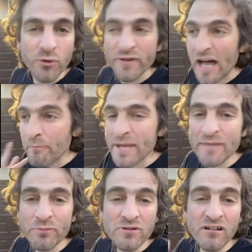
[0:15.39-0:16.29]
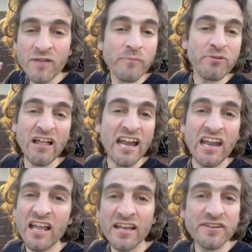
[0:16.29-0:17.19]
without people
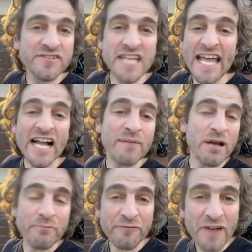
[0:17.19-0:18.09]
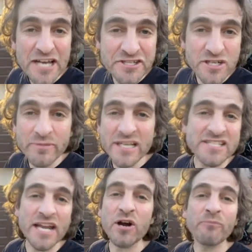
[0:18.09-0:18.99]
complaining and saying I'm unprofessional
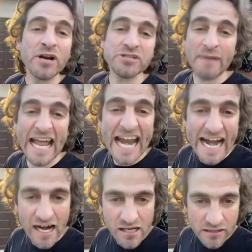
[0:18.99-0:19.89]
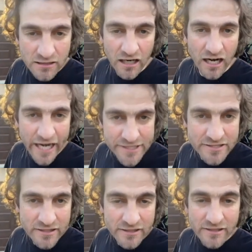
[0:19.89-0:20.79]
because I don't brush my hair, all right?